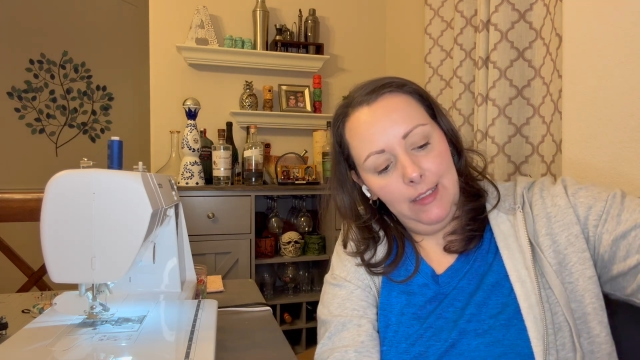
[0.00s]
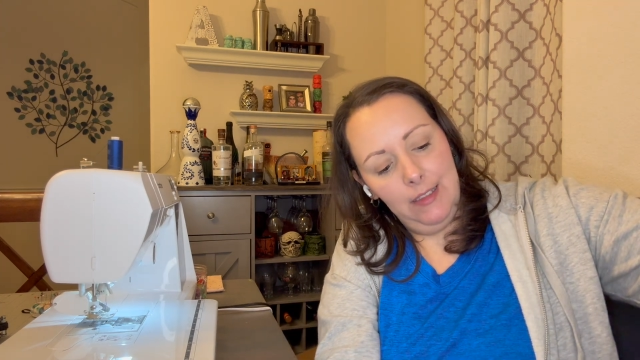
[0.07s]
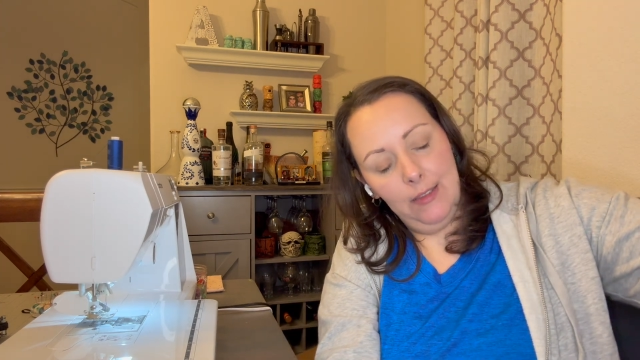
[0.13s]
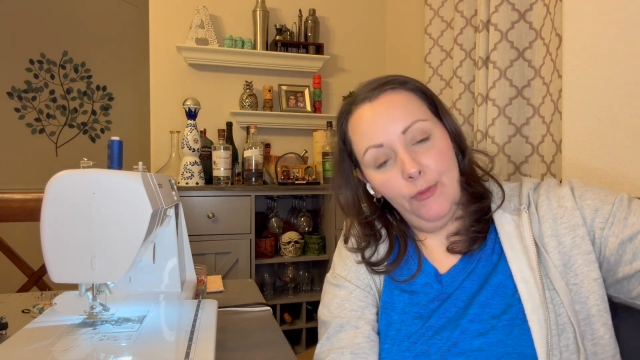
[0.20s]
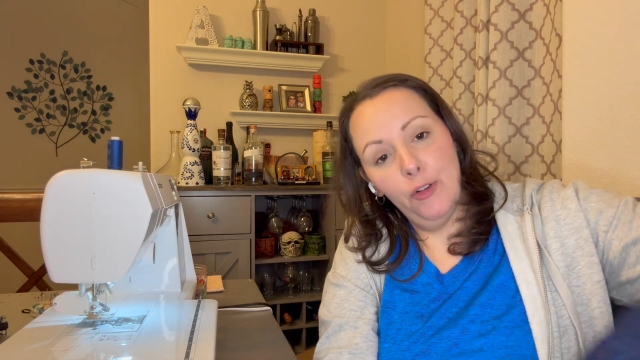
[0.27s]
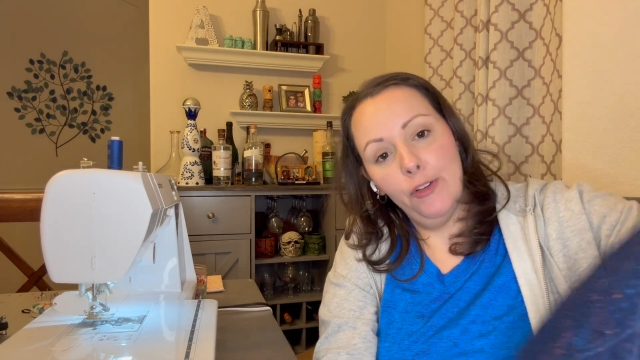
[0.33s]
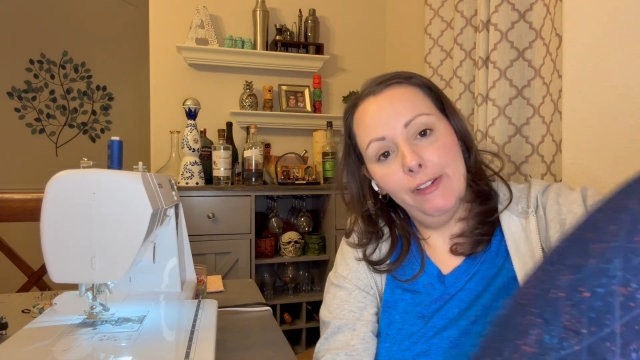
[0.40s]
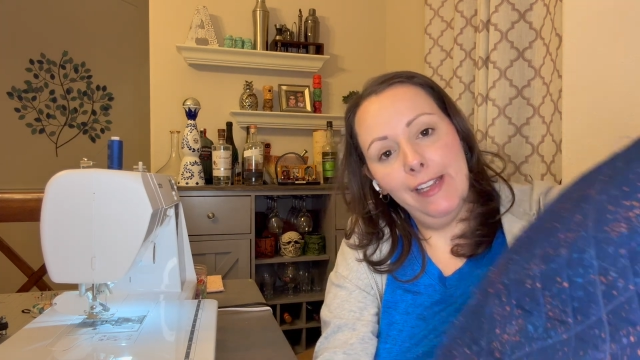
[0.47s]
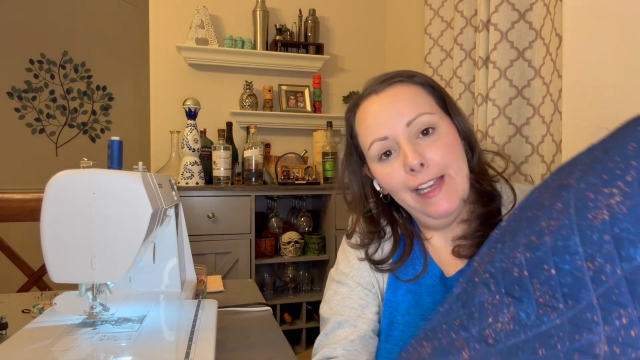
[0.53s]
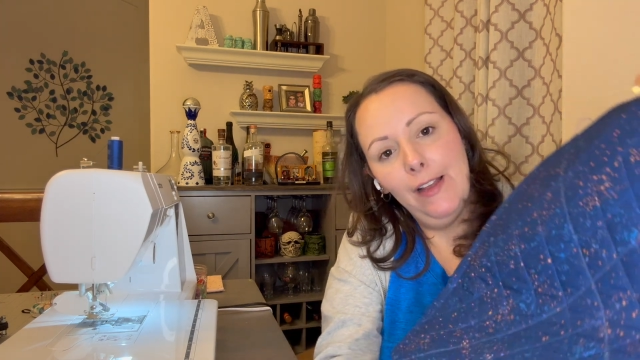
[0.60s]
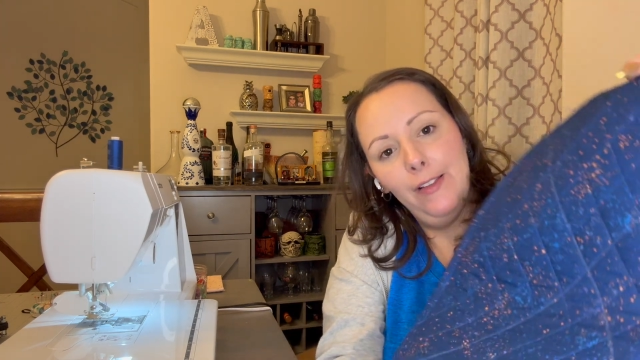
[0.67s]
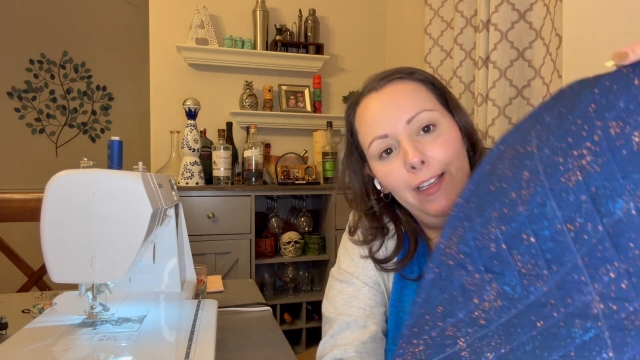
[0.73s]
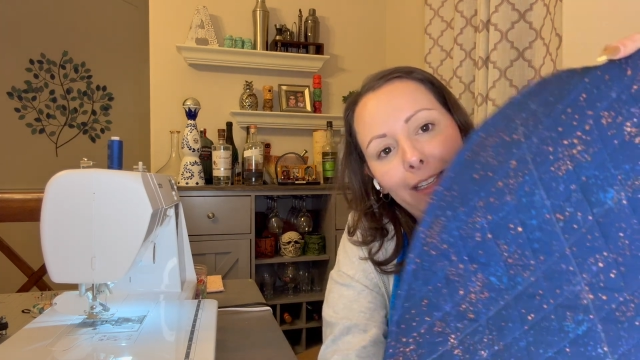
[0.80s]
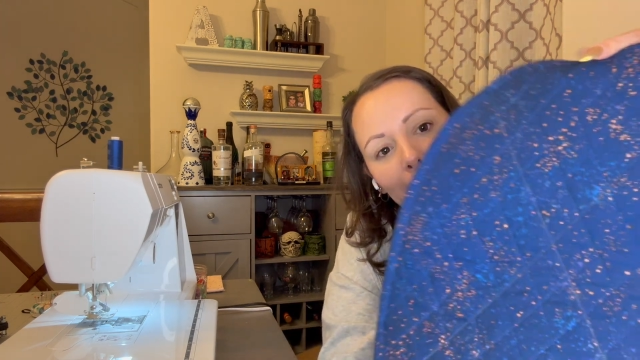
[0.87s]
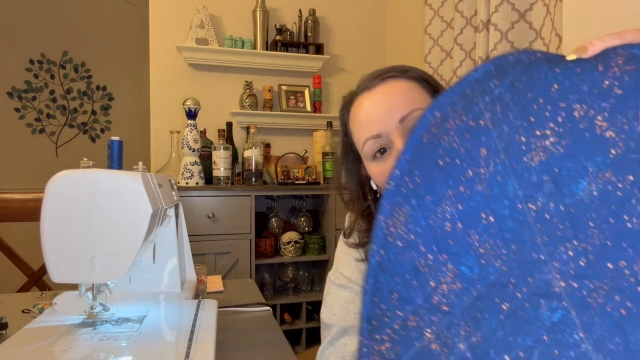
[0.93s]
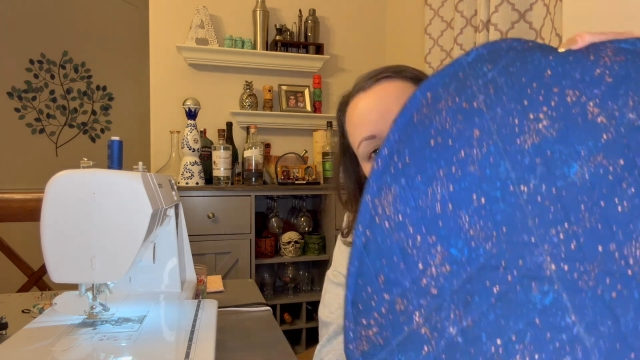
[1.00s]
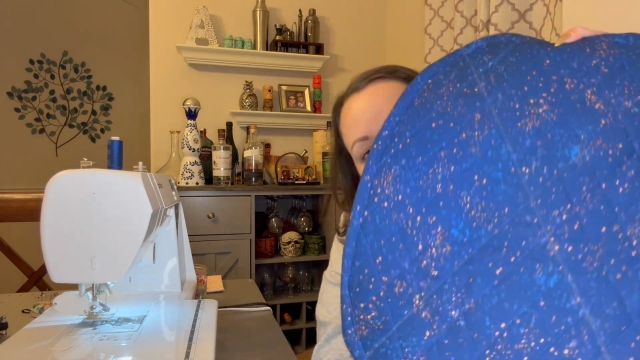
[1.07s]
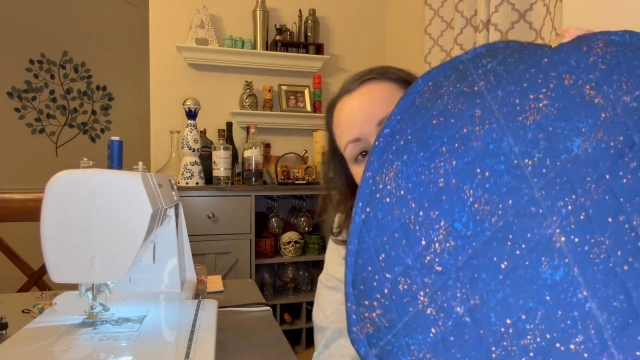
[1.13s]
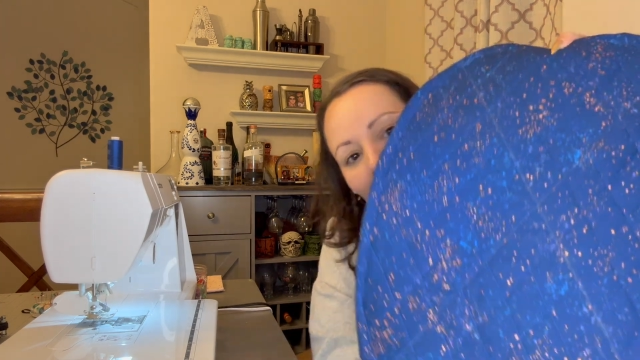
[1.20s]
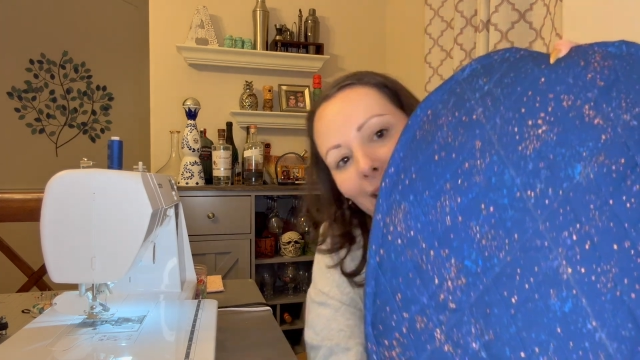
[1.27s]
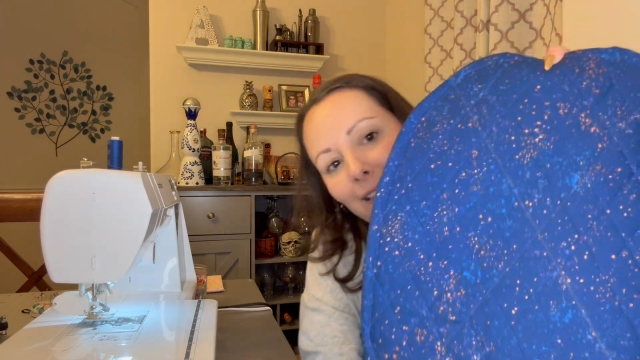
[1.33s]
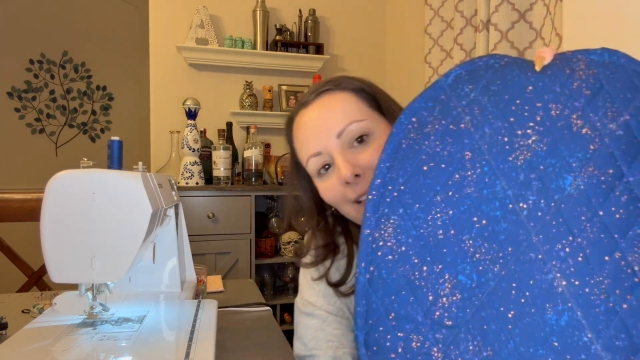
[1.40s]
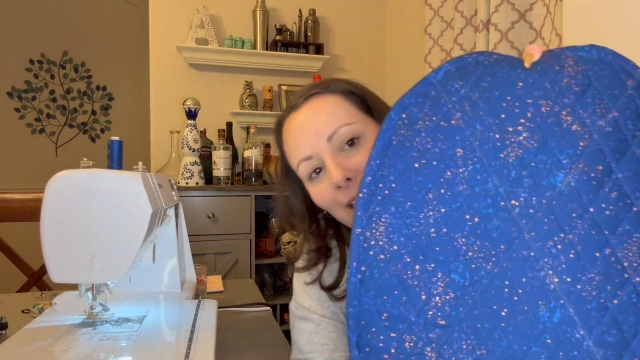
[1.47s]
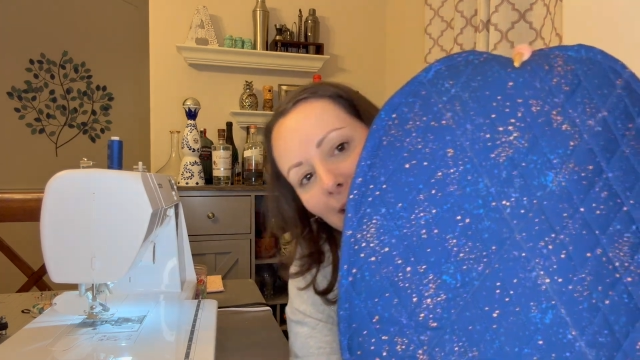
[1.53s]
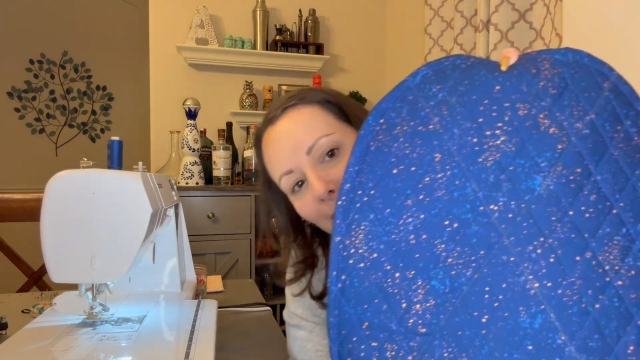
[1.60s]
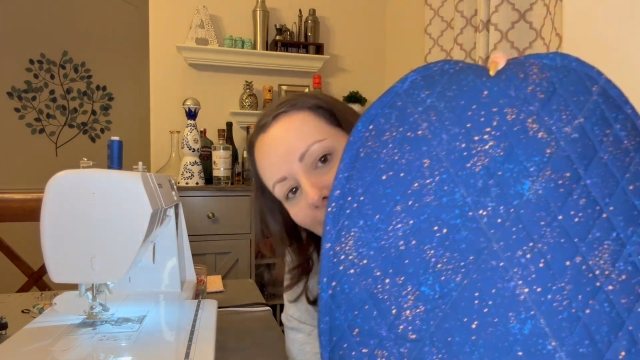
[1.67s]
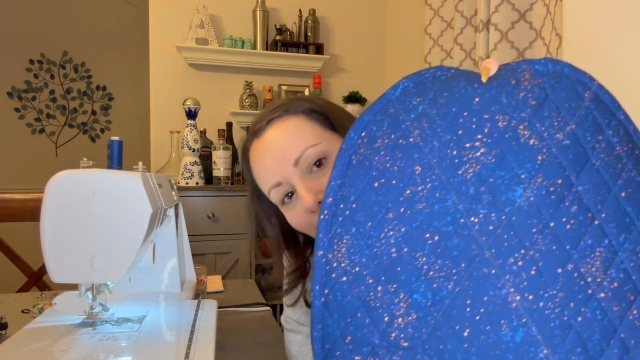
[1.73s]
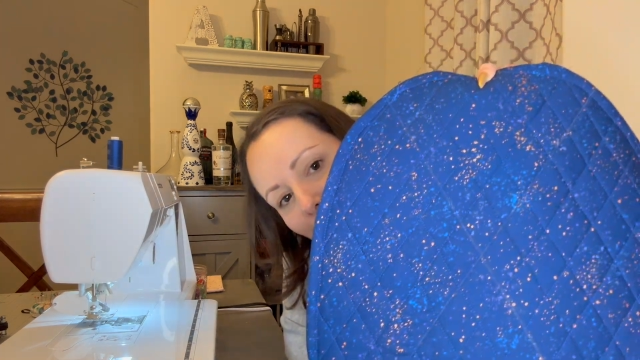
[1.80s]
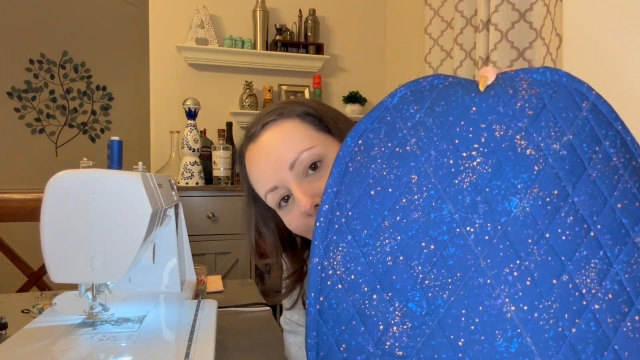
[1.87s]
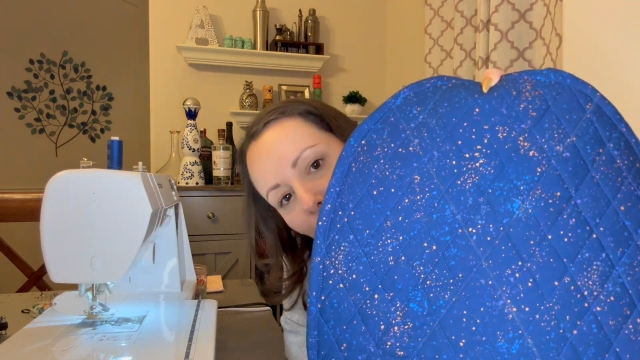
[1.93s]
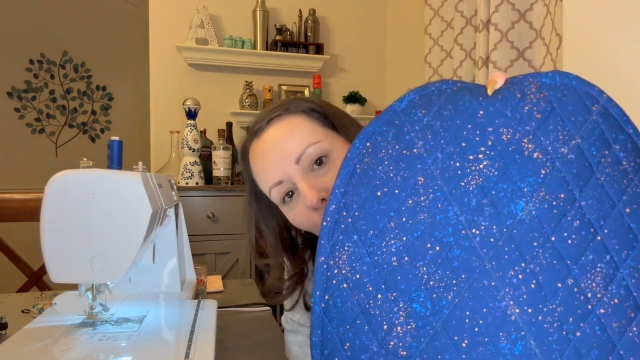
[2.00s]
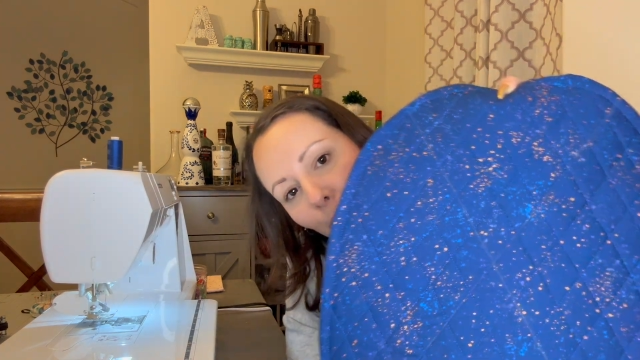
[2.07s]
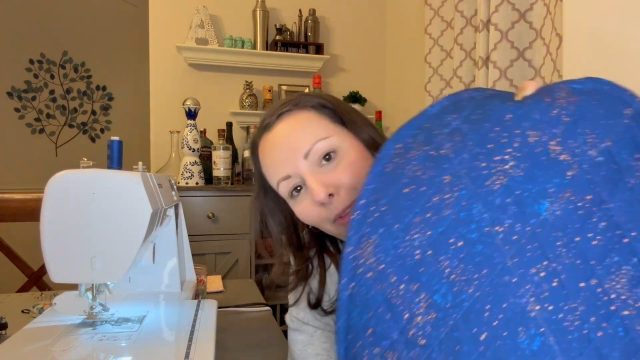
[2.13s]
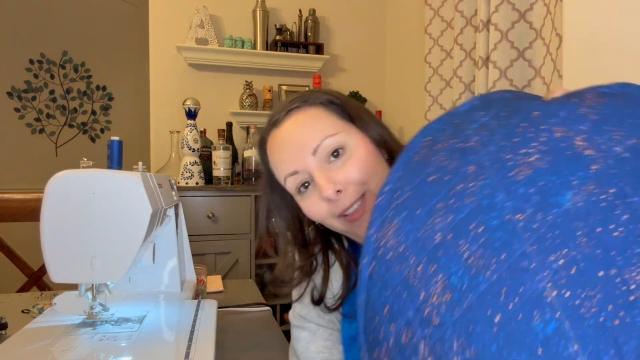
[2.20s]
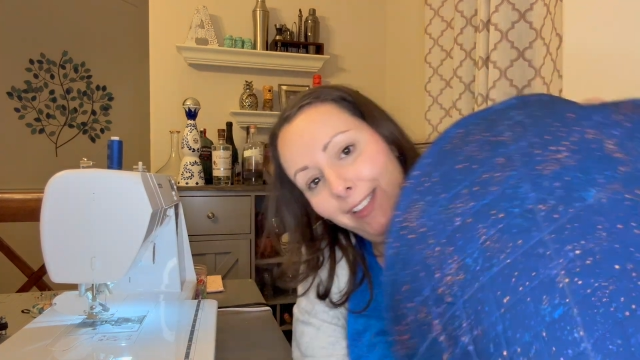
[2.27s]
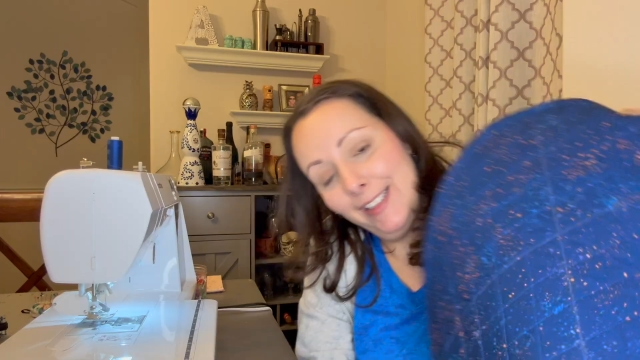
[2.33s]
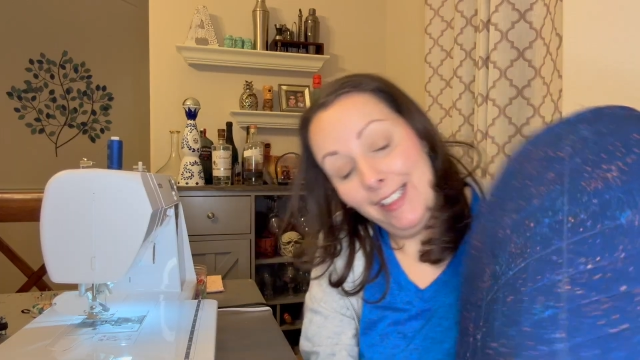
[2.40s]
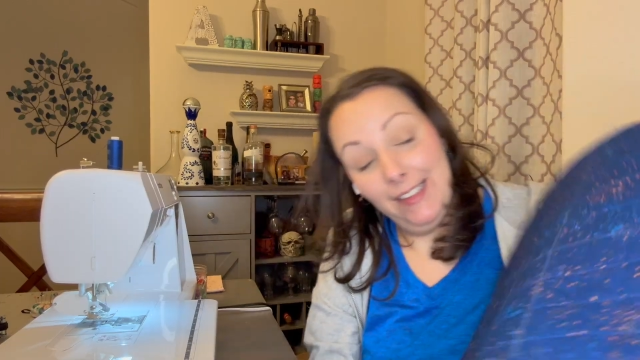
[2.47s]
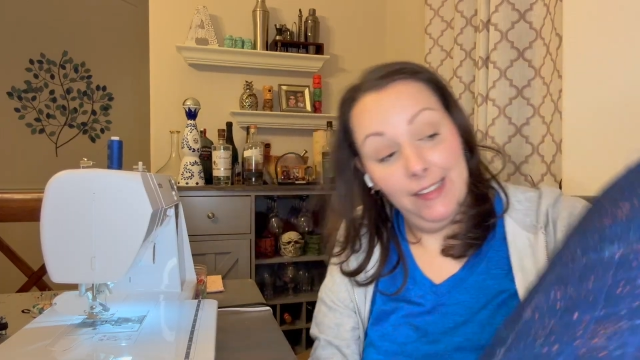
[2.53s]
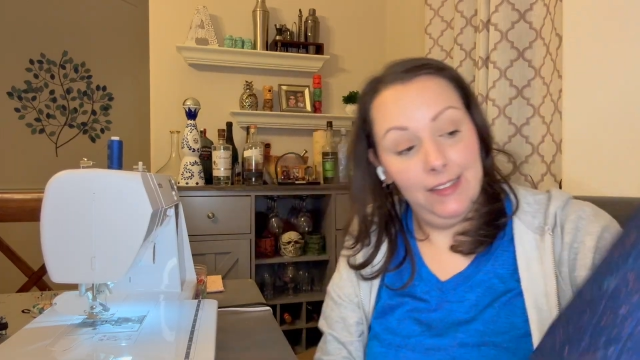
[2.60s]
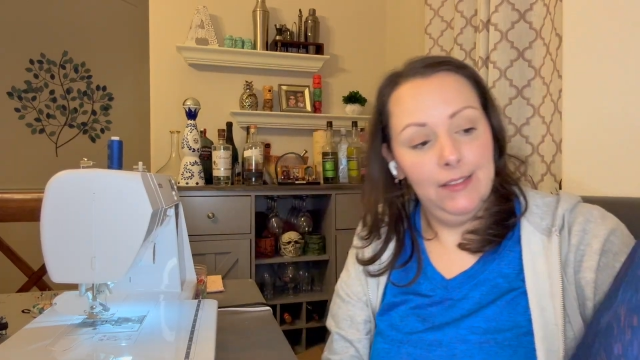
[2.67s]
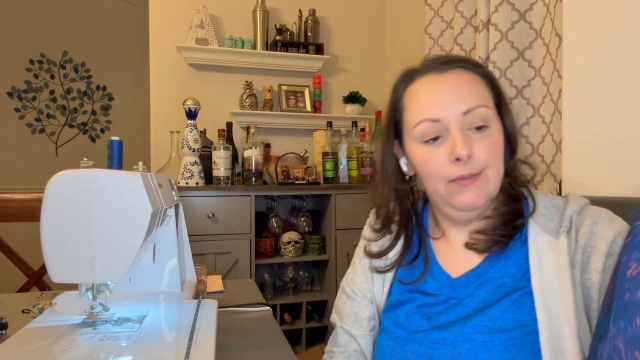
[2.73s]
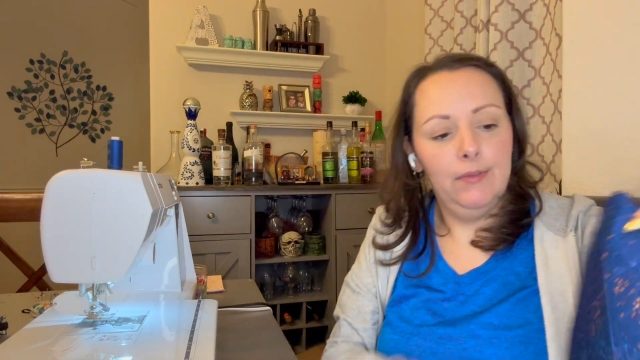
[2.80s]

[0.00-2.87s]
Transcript: for now like the backside that no one sees.